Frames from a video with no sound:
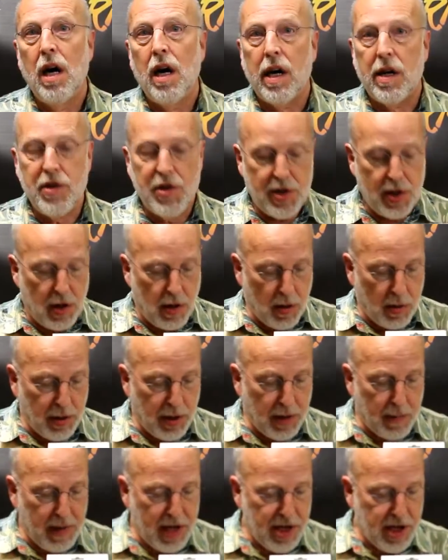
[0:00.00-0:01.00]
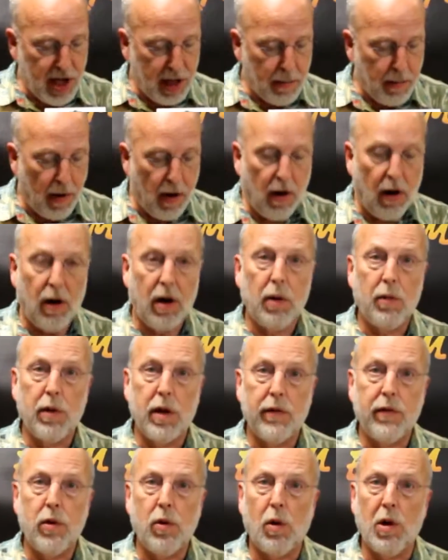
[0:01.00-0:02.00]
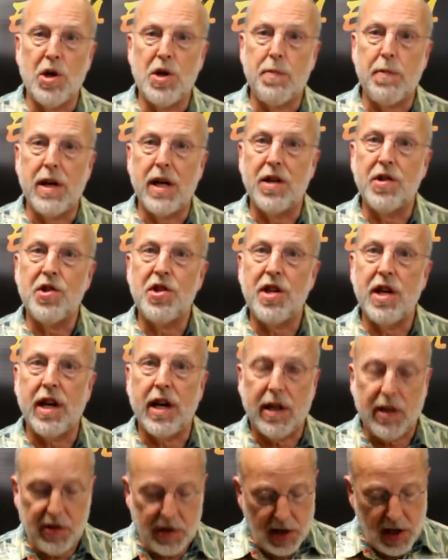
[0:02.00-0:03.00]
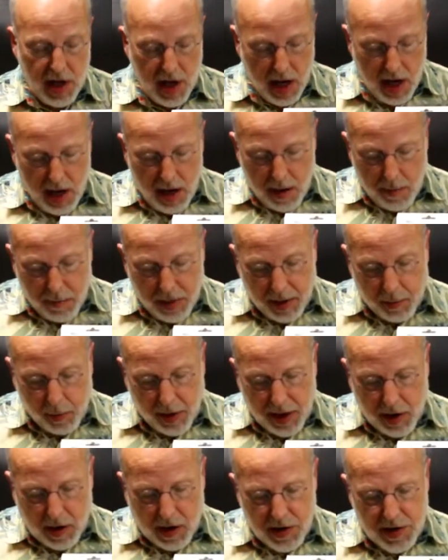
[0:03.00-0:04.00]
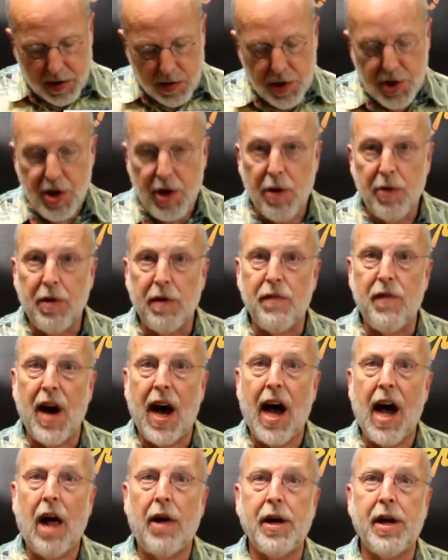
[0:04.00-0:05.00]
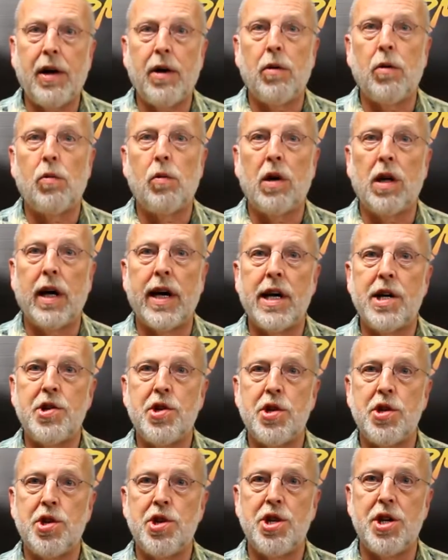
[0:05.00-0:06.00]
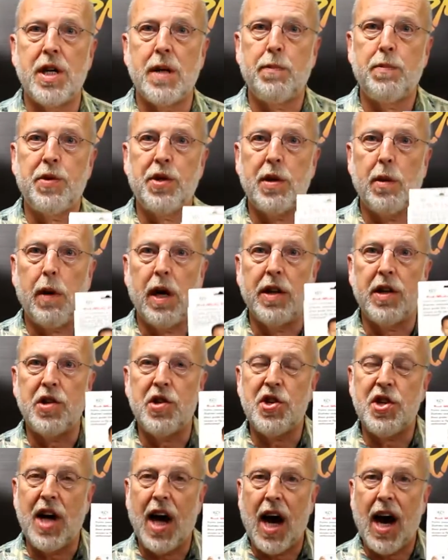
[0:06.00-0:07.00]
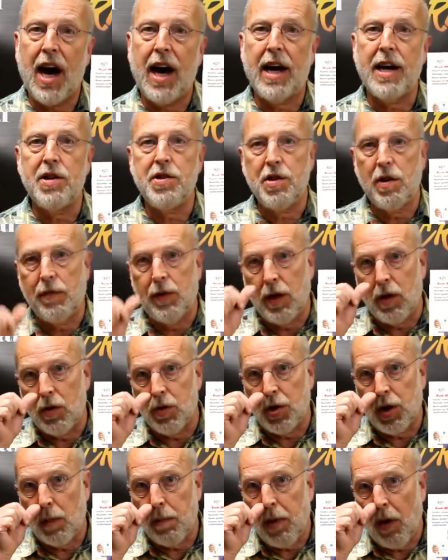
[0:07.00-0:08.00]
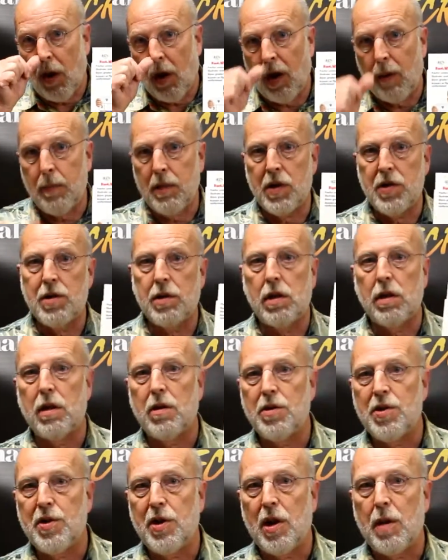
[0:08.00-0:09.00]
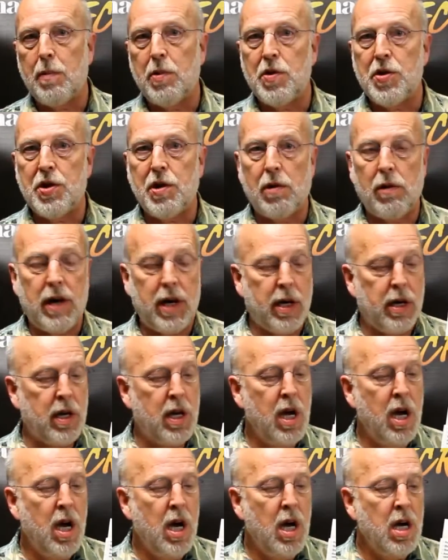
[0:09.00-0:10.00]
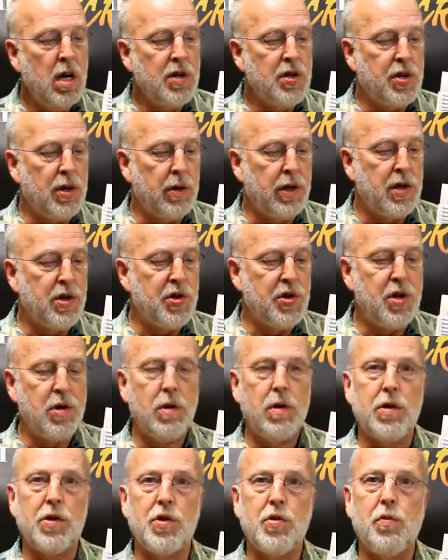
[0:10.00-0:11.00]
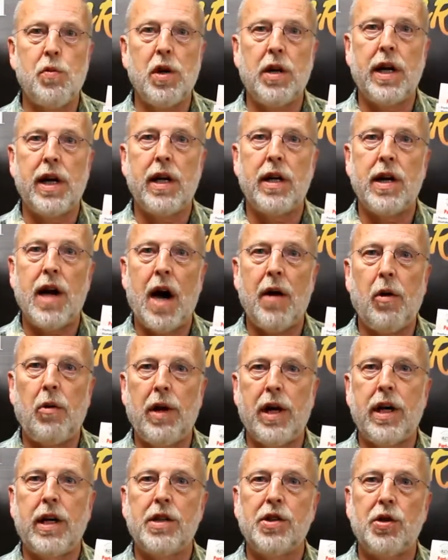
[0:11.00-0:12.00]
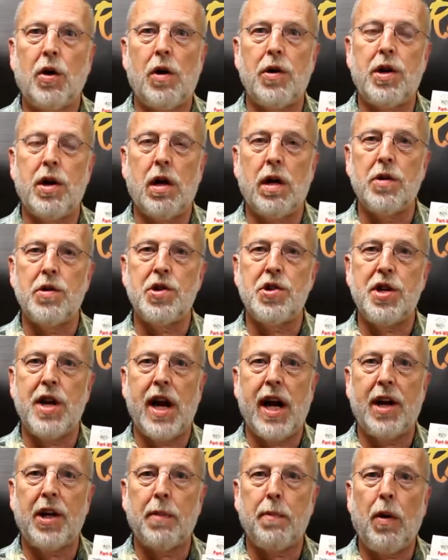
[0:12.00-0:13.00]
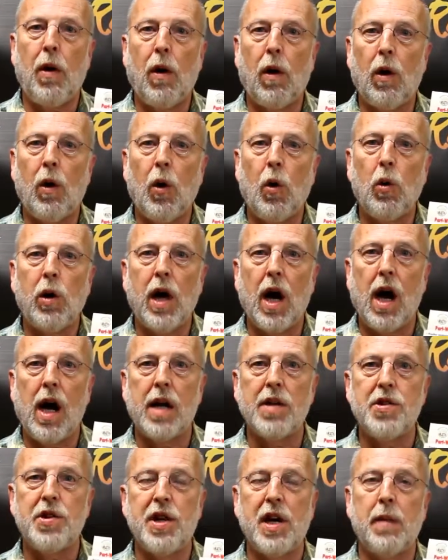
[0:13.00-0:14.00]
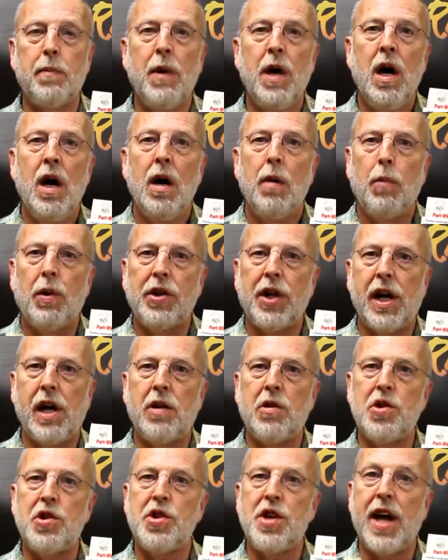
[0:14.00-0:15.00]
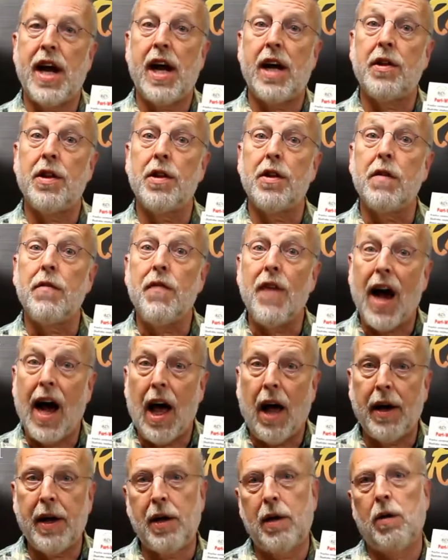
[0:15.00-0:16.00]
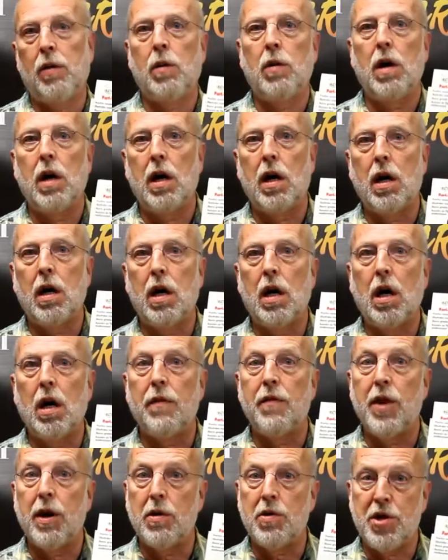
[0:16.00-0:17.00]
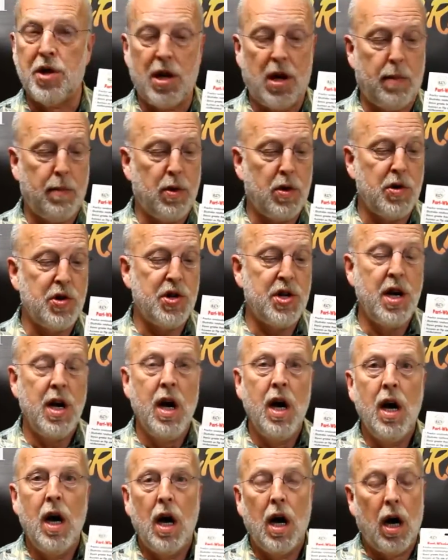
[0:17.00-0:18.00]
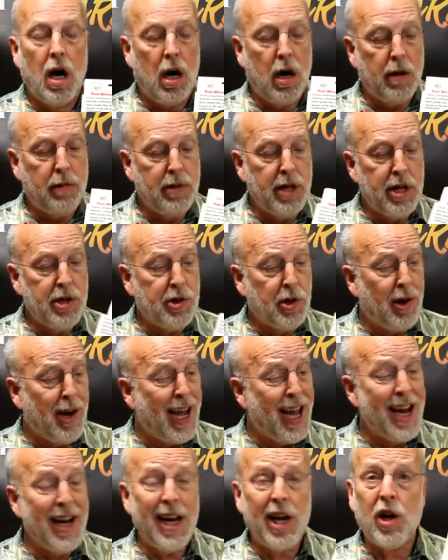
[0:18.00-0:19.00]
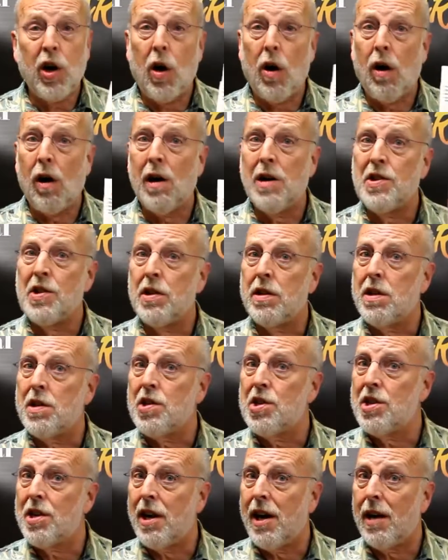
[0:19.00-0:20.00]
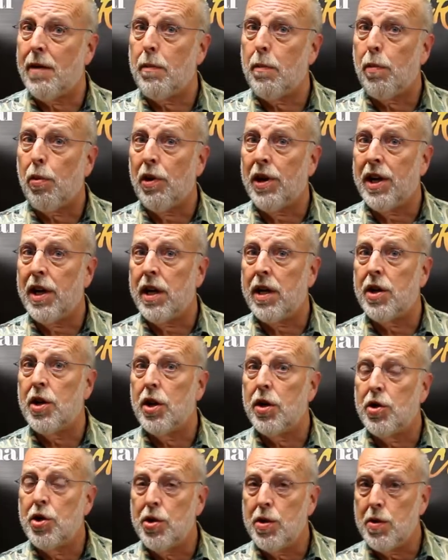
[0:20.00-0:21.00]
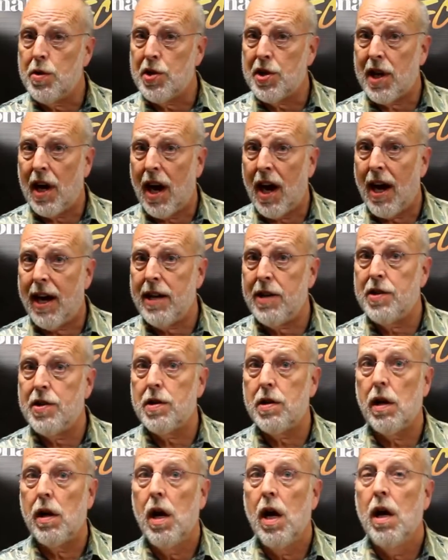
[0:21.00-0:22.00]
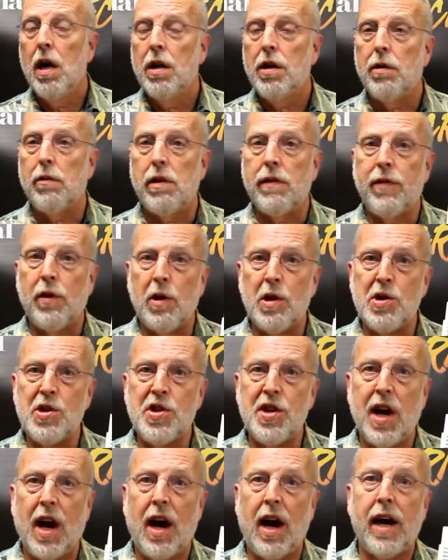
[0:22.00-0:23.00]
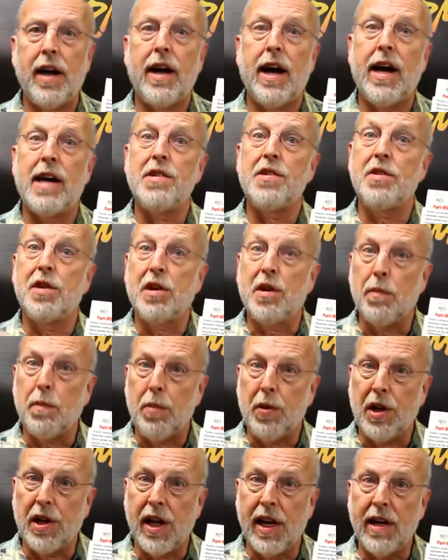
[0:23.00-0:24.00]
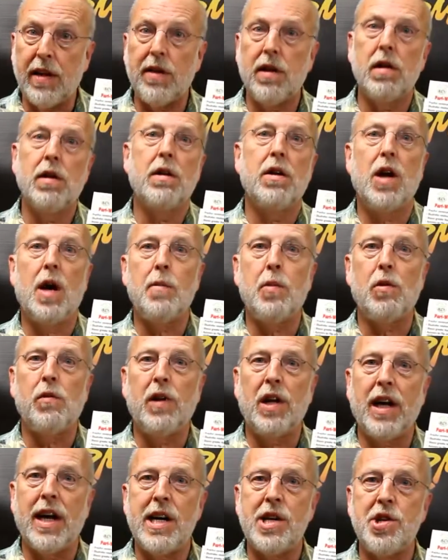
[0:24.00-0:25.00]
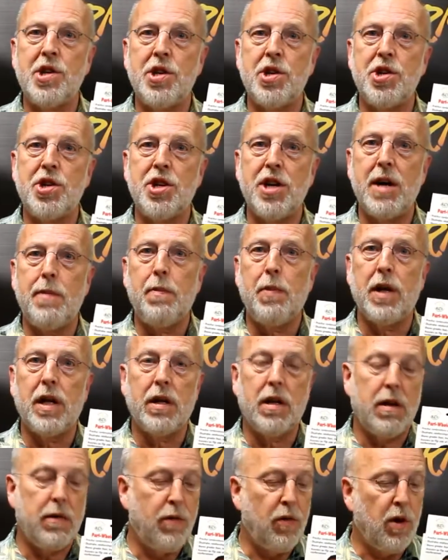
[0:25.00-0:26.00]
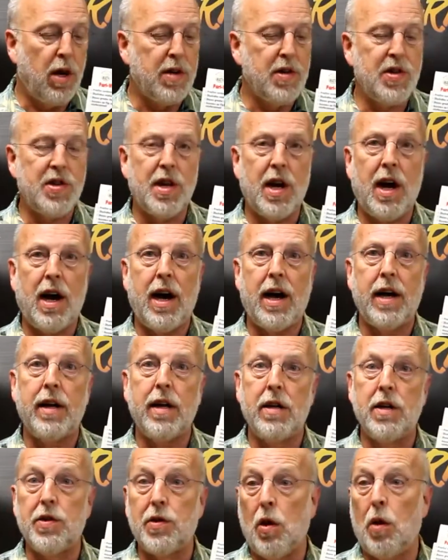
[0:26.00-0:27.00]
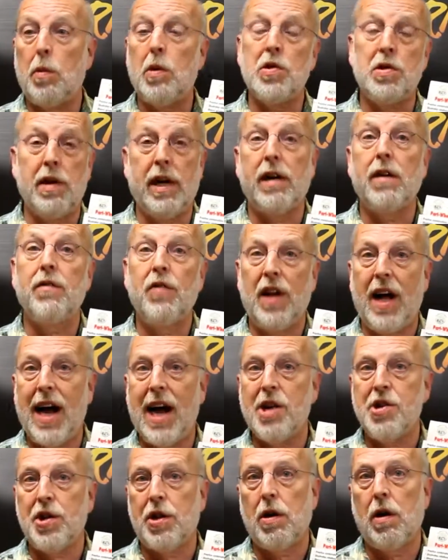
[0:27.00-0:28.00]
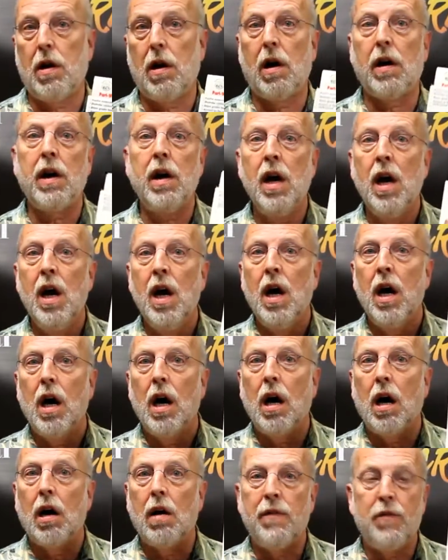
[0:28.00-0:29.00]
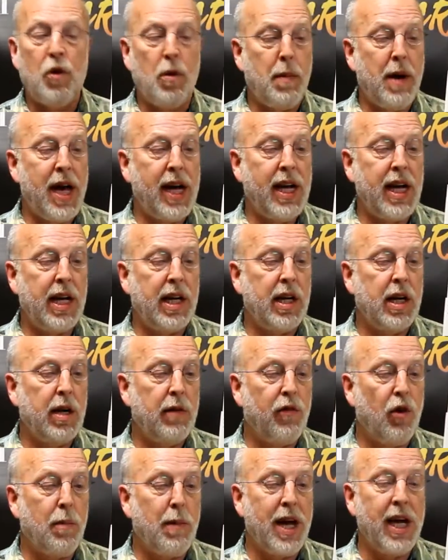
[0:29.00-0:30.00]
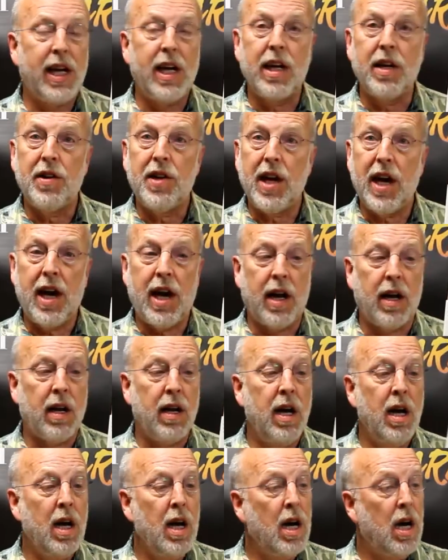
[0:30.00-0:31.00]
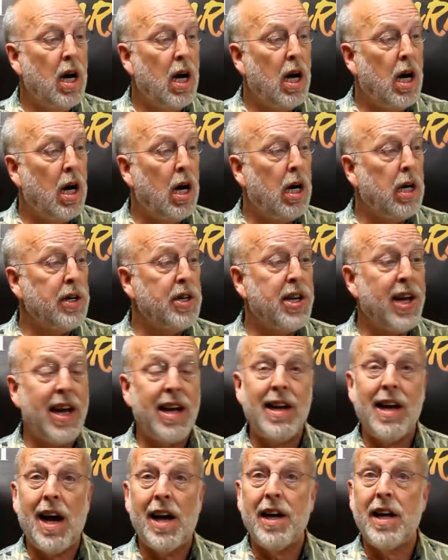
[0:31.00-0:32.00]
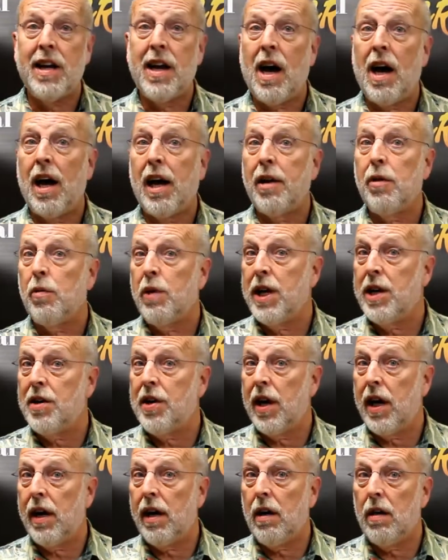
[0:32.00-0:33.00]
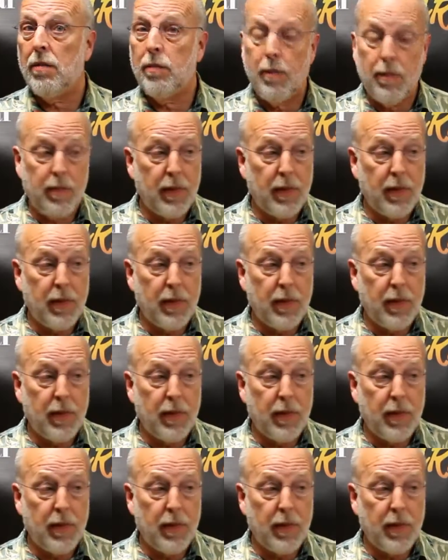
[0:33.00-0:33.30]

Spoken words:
And so the missing part would, of course, be a 6. But we also show the value relationships and the size of those compartments that those numbers are in, so that students really not only start to understand the part-whole concept, but they understand the value of those numbers. These are 80 cards in this set, printed 2 sides. The reverse side has the complete number relationship, and the front side is almost like a flashcard for making 10. $10.99 retail.